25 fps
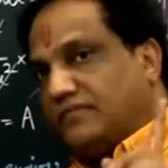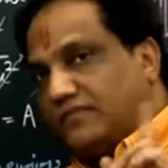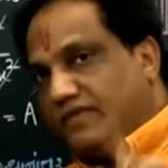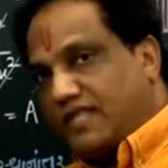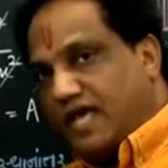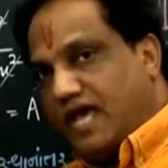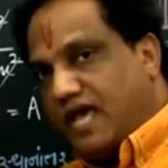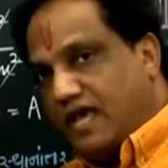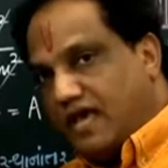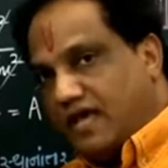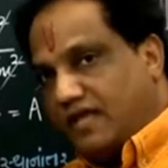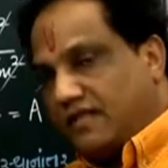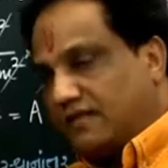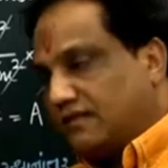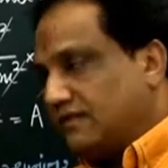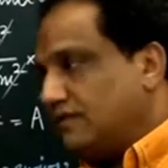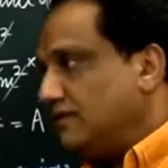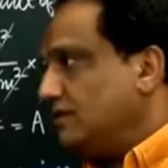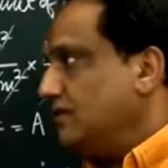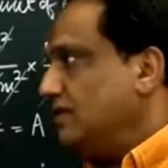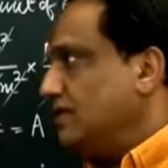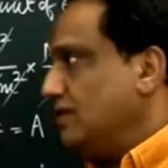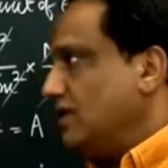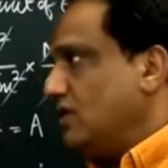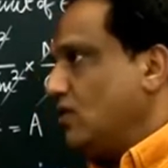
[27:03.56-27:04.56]
then
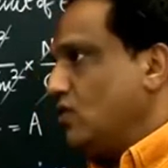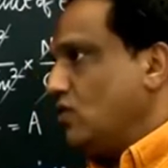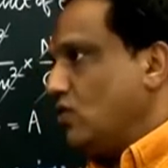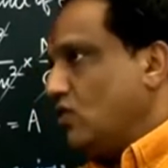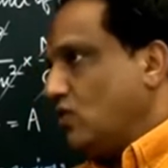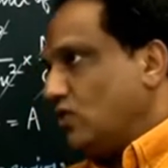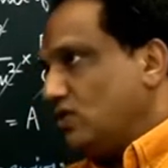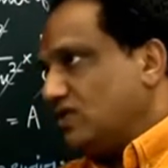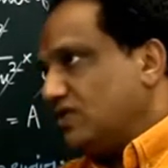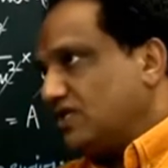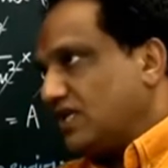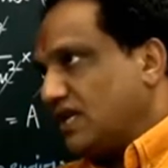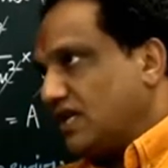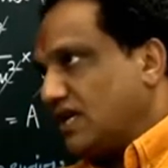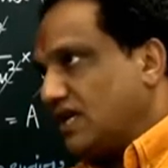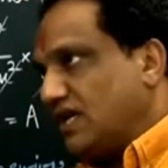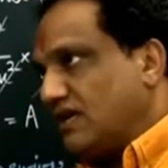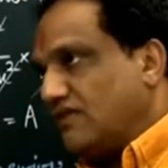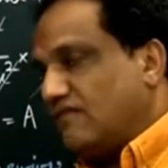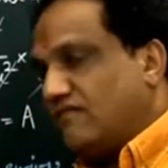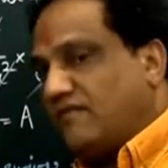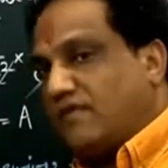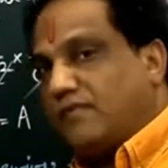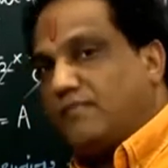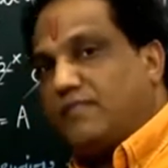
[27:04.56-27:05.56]
the whole
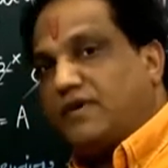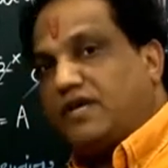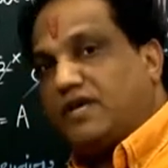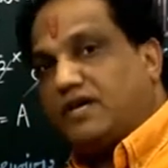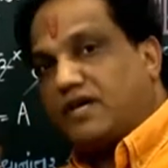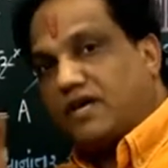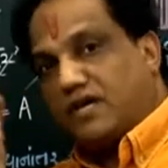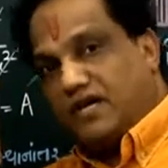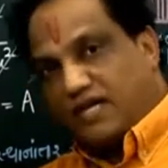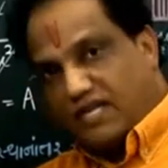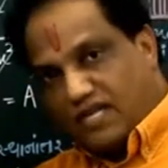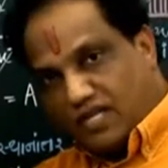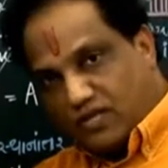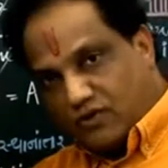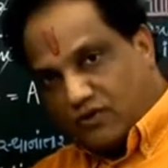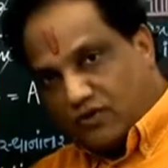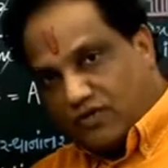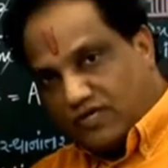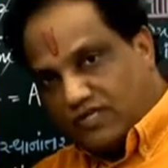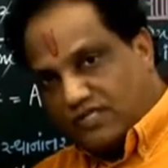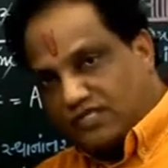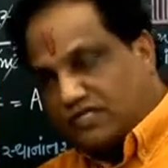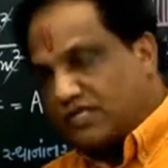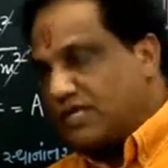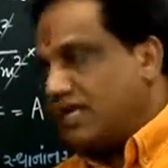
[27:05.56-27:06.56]
circuit will be
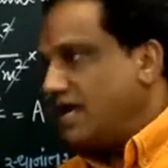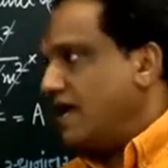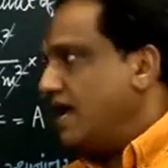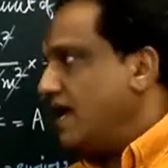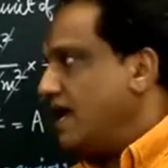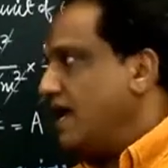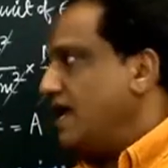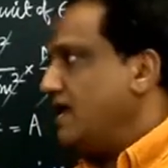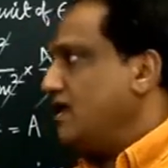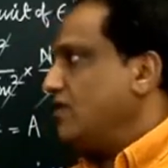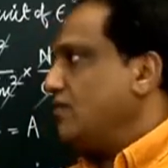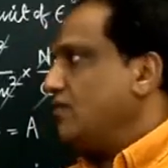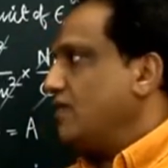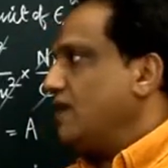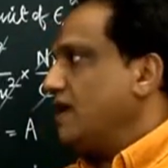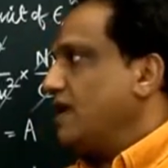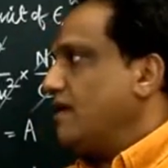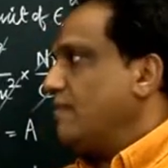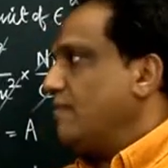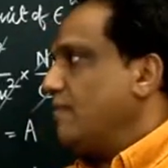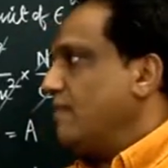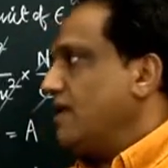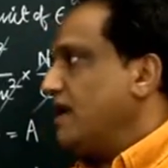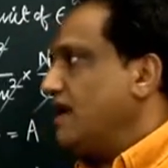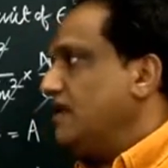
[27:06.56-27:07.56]
continuous and you can
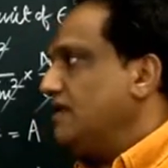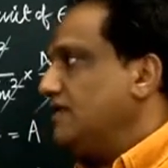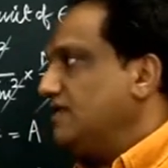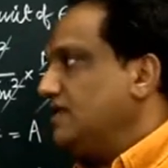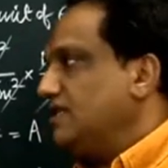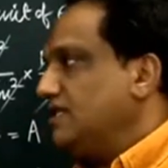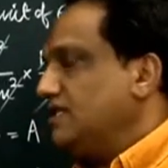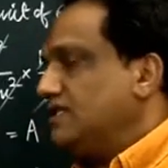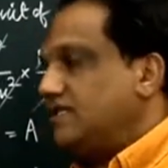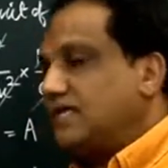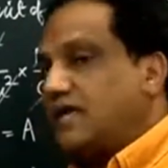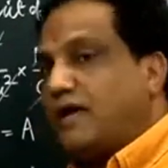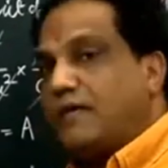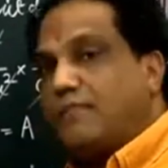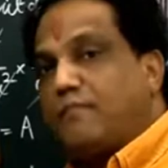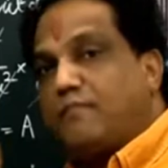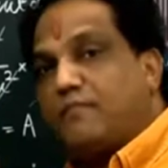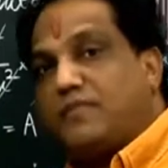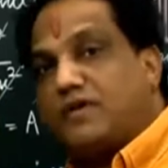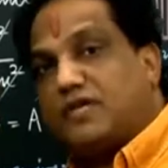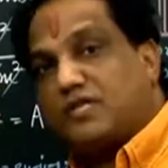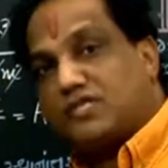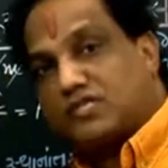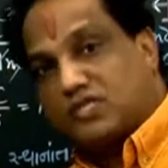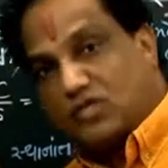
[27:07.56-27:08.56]
apply this
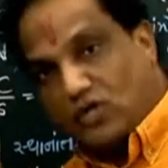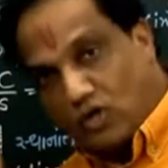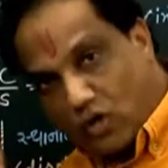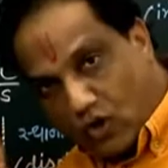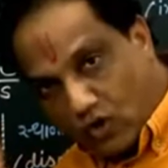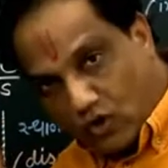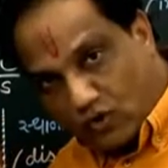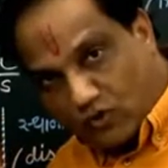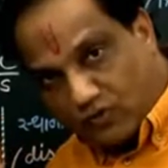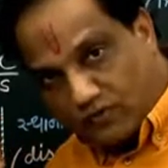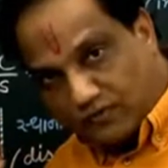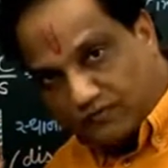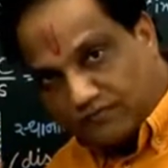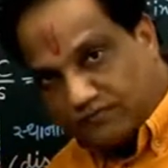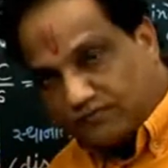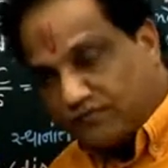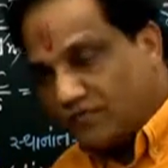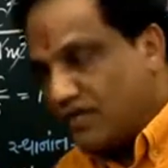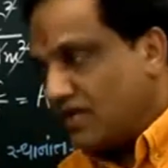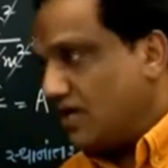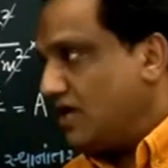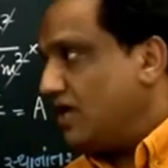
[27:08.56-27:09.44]
Amperes law.